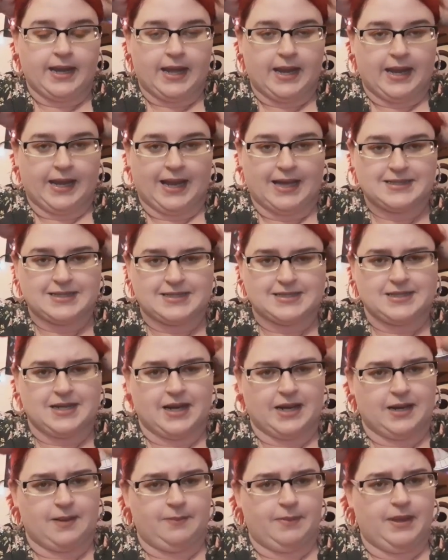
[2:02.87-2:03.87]
and I guess it's not
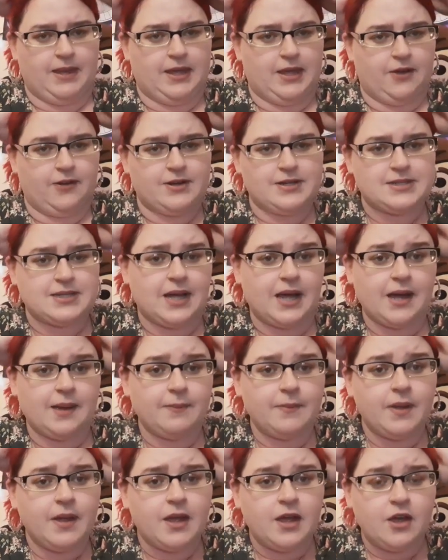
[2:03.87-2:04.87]
going to be here in time
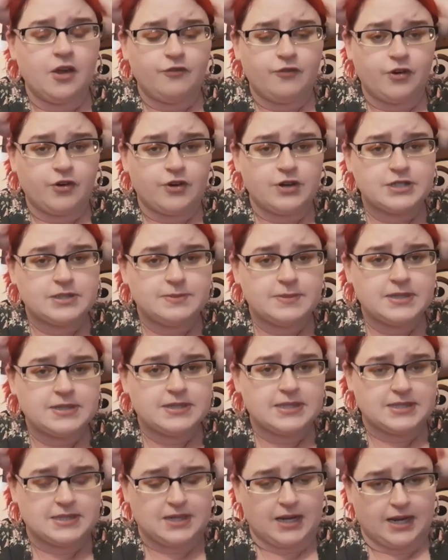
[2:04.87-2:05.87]
for Christmas.
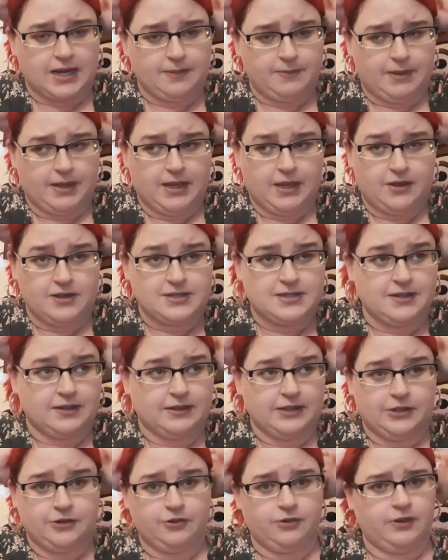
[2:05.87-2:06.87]
It's not going to be here till
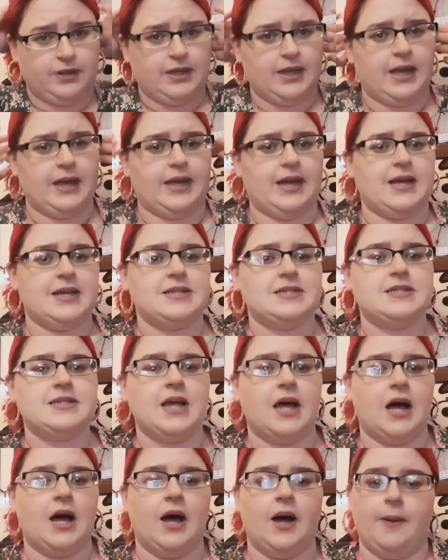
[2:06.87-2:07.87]
literally, I guess,
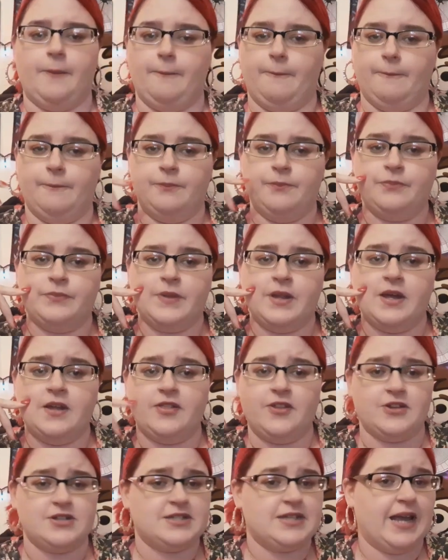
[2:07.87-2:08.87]
um,
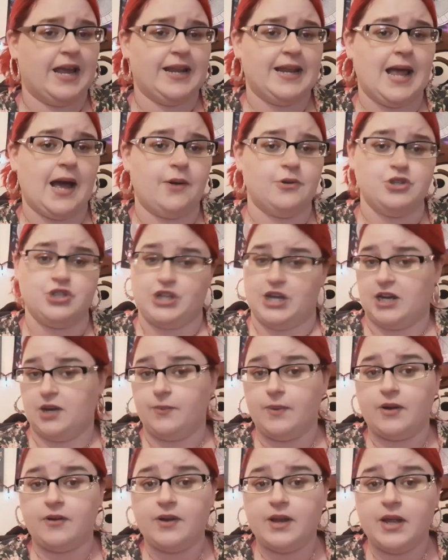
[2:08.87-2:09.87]
they're saying now in
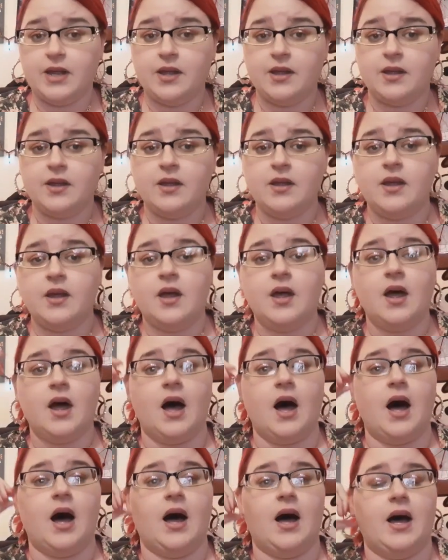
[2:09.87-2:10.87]
January.
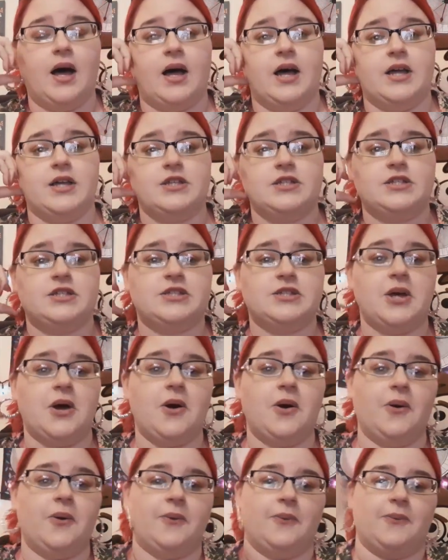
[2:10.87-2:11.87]
Uh,
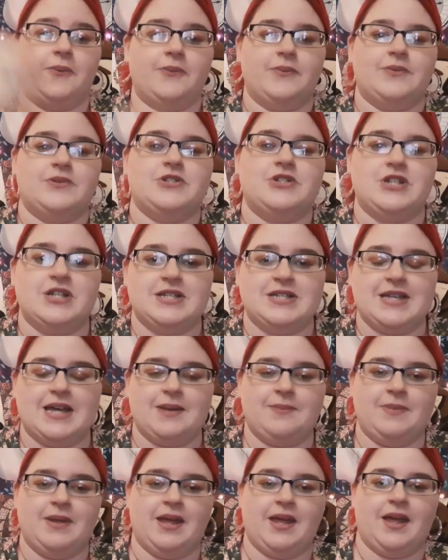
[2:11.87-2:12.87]
so she
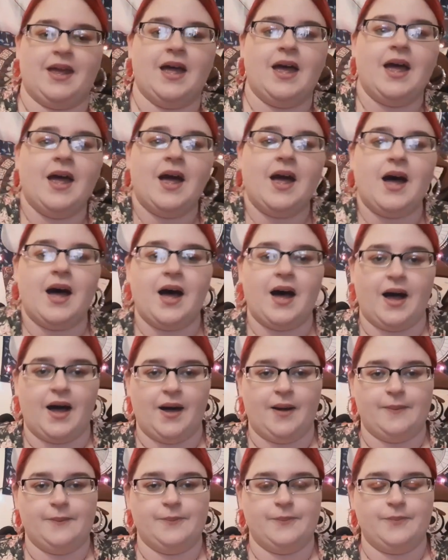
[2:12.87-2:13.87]
sent me
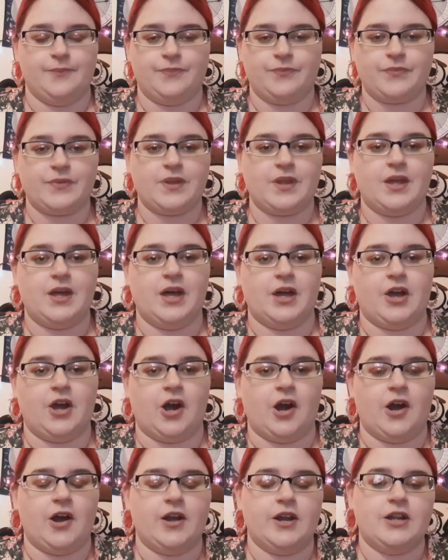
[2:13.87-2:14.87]
um, a
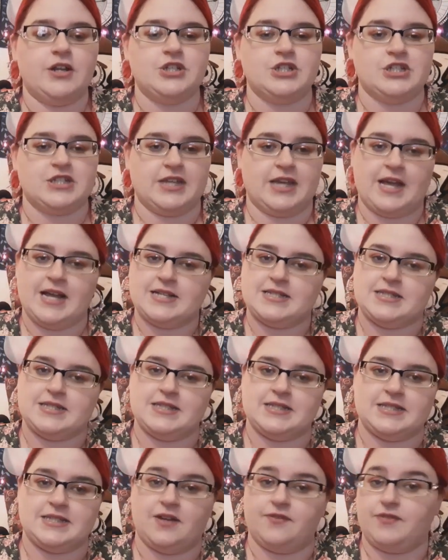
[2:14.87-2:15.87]
card just in case
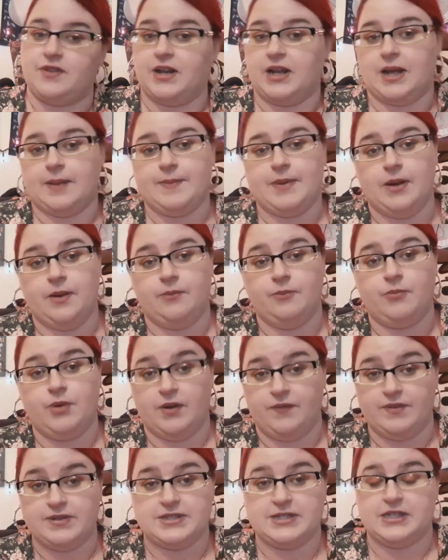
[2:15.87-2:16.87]
the stuff didn't come in
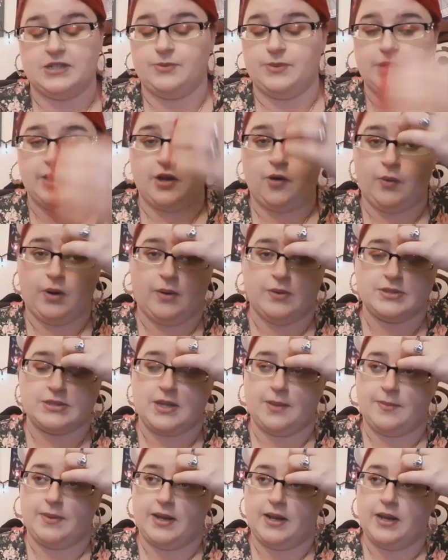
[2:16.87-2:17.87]
previously because we didn't know when it was
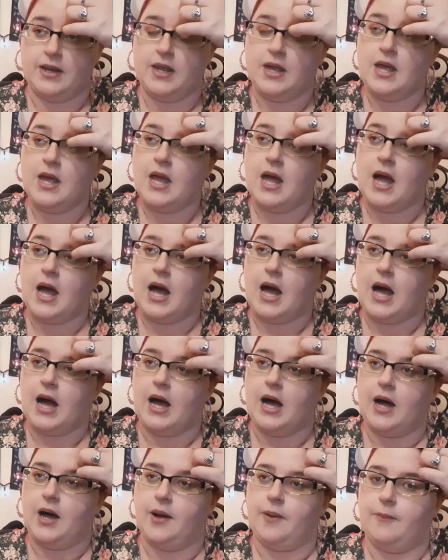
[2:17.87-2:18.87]
coming in.
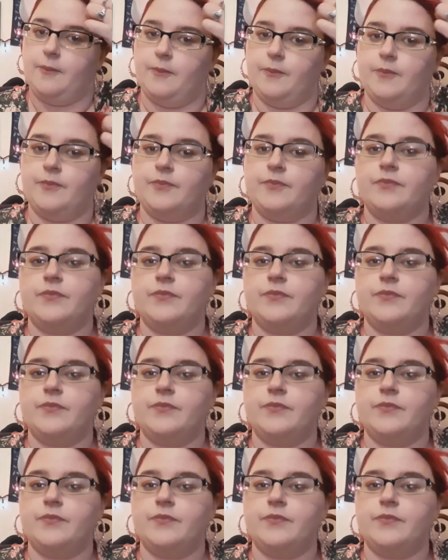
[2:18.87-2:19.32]
Um,